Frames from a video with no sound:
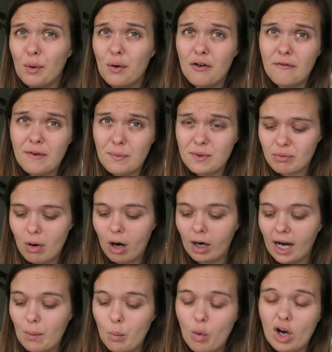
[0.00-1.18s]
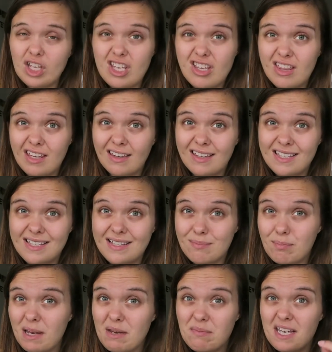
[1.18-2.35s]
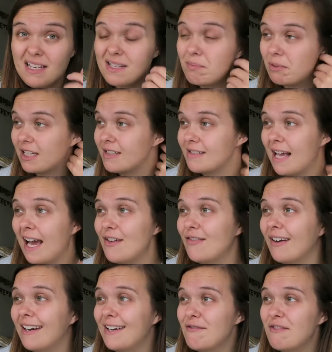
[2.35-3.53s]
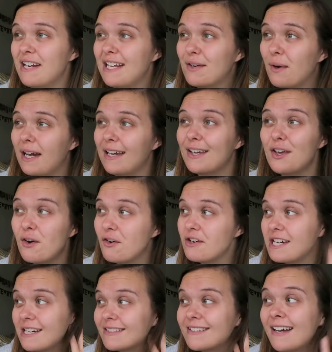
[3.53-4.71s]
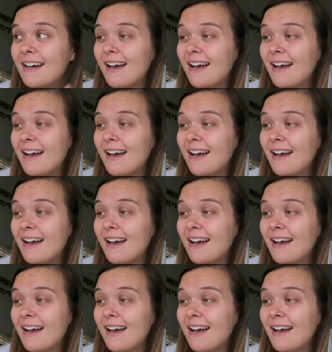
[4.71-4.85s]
or if it was wrong, and what you think this, this baby is, because I find it really quite curious.